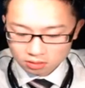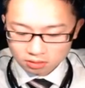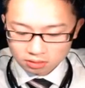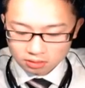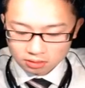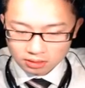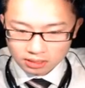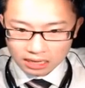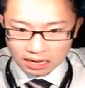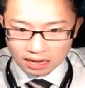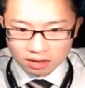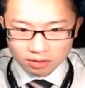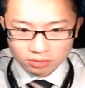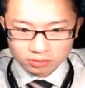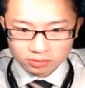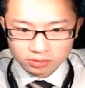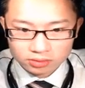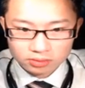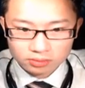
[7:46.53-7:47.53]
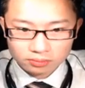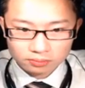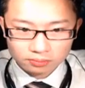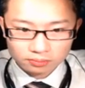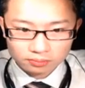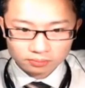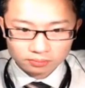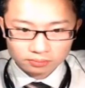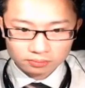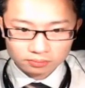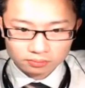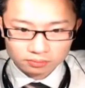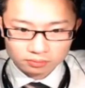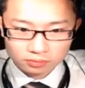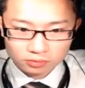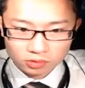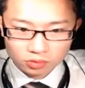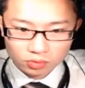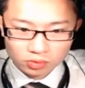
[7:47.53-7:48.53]
count,
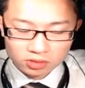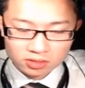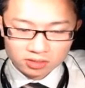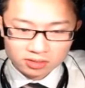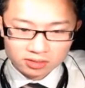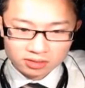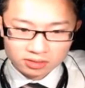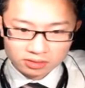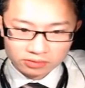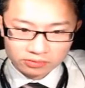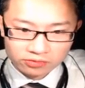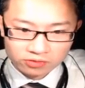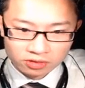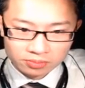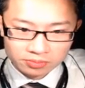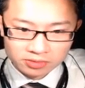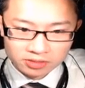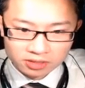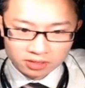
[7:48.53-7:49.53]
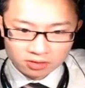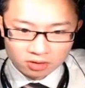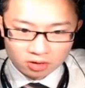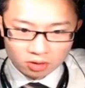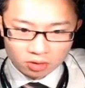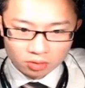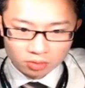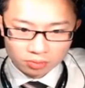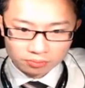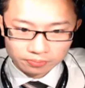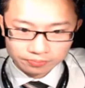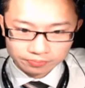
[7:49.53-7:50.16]
which is from 0,